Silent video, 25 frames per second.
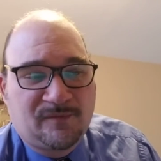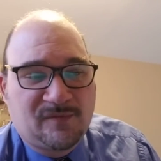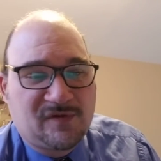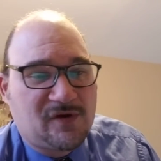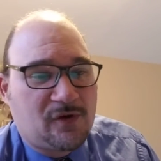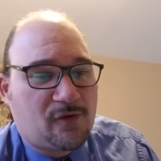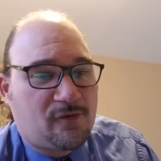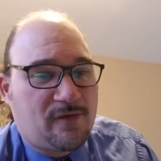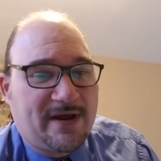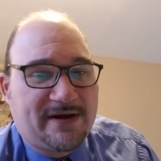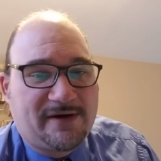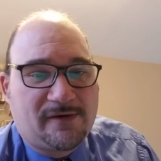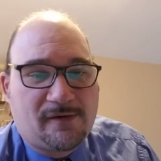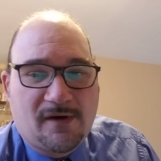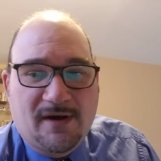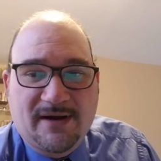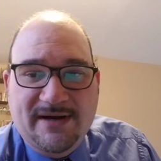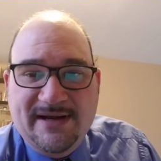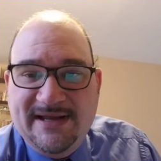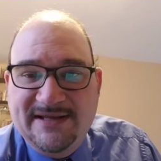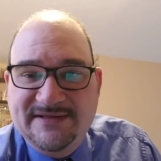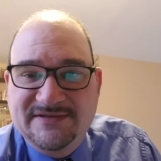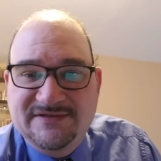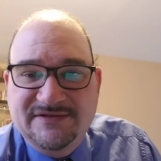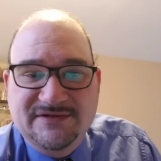No right or wrong
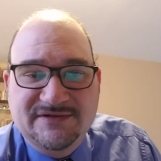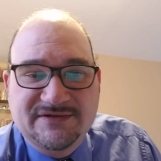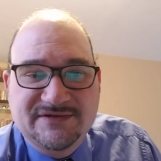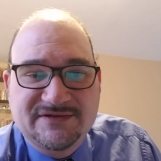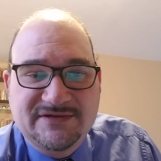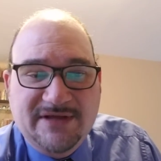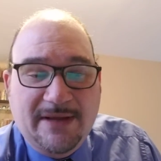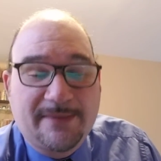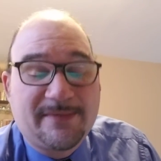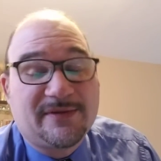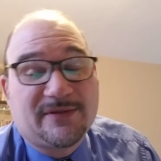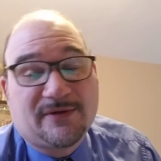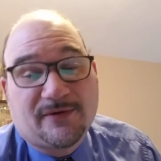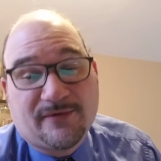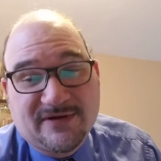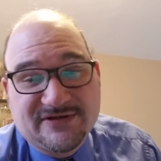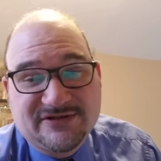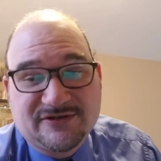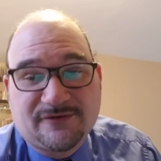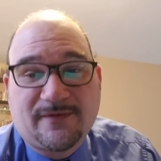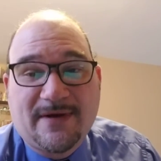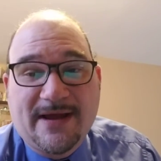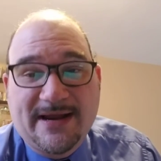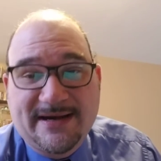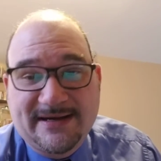answers. I mean, there is
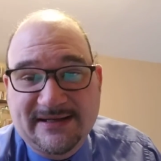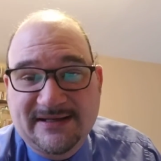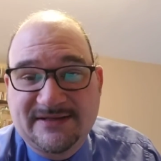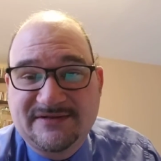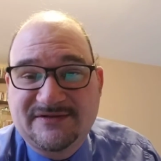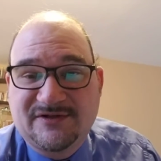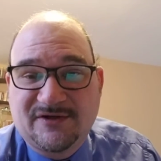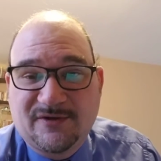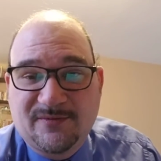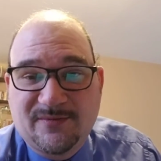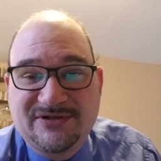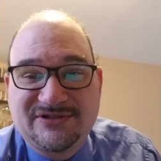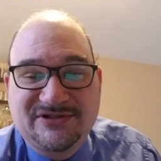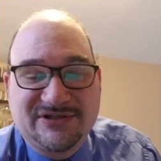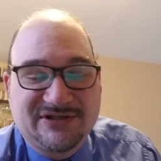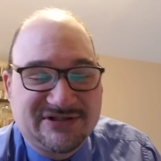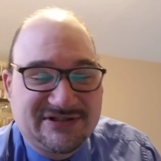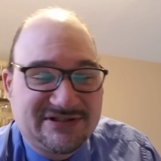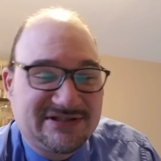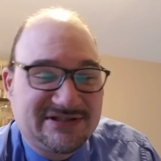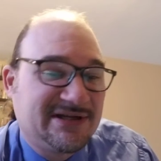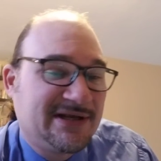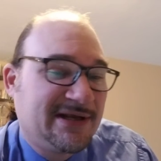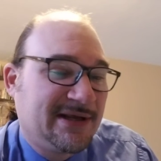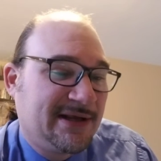a right answer, but
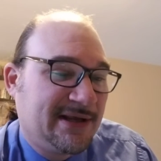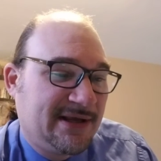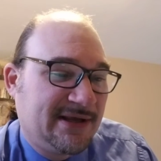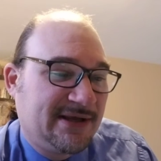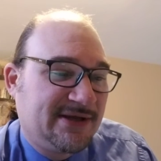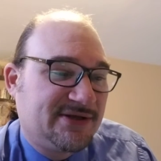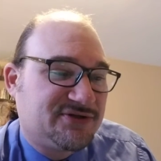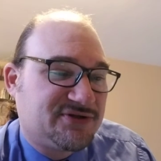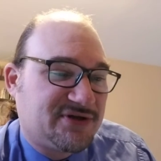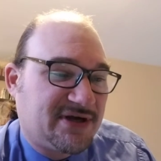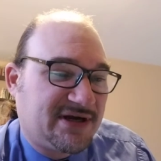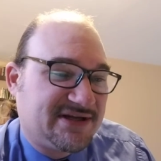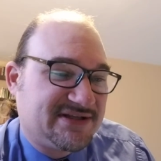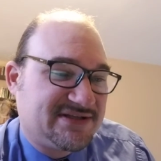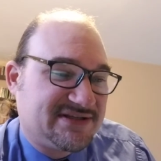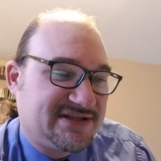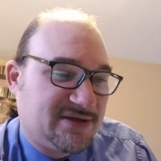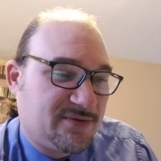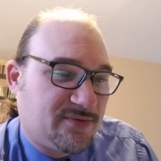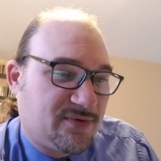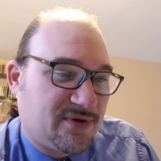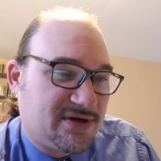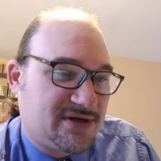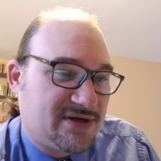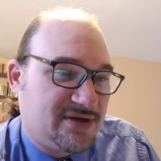just trying to see
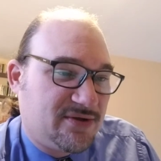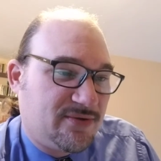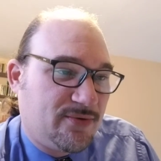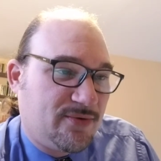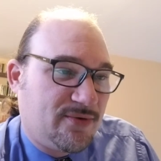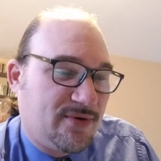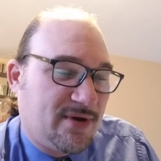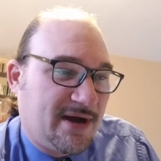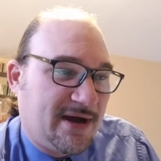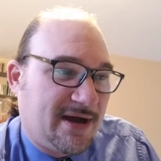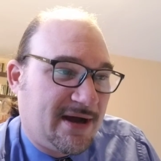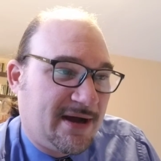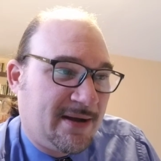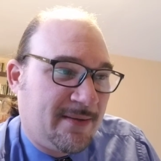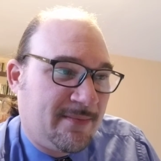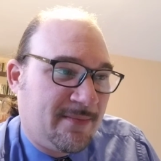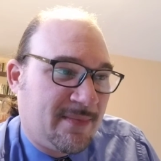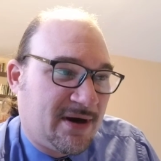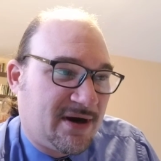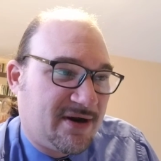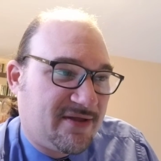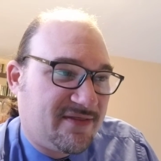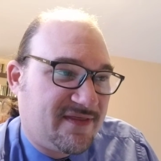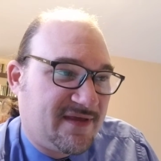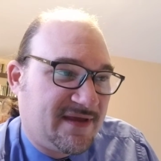where you um,
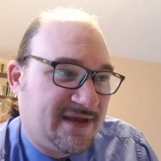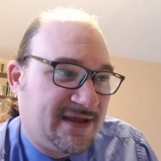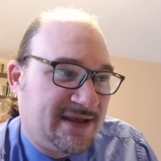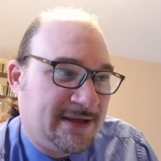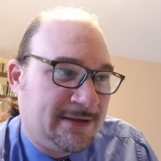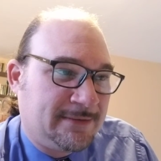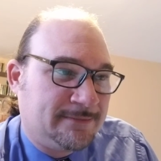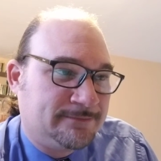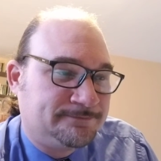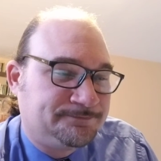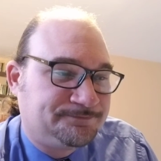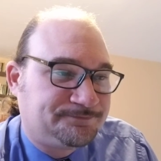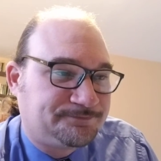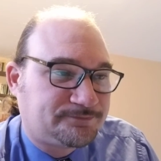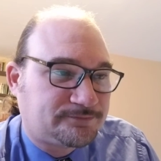are thinking.